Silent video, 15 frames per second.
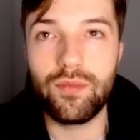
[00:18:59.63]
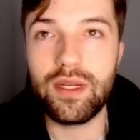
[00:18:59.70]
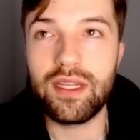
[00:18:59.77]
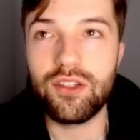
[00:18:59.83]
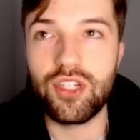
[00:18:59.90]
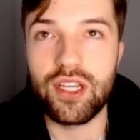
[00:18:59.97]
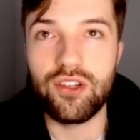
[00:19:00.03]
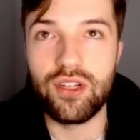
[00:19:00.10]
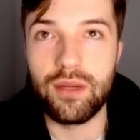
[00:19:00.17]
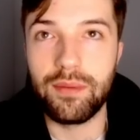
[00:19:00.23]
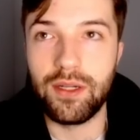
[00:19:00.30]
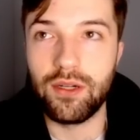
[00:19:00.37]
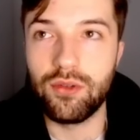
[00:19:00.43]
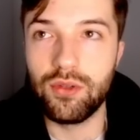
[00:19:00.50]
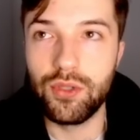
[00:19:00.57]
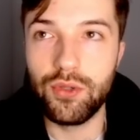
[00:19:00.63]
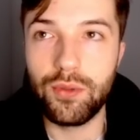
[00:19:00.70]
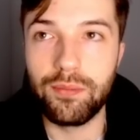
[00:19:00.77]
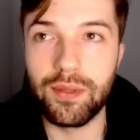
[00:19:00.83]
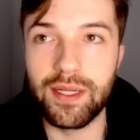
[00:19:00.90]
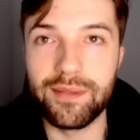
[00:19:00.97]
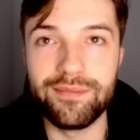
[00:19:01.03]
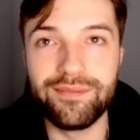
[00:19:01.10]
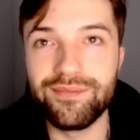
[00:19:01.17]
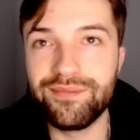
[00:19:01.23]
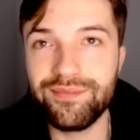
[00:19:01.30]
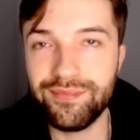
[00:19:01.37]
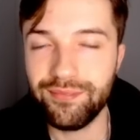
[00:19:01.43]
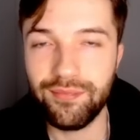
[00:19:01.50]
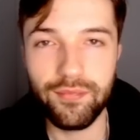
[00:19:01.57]
could change it up and go Luke, but
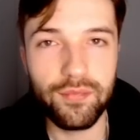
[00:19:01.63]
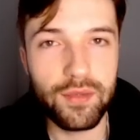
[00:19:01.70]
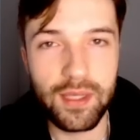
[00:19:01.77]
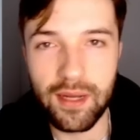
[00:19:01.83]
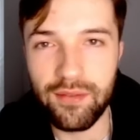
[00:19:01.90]
you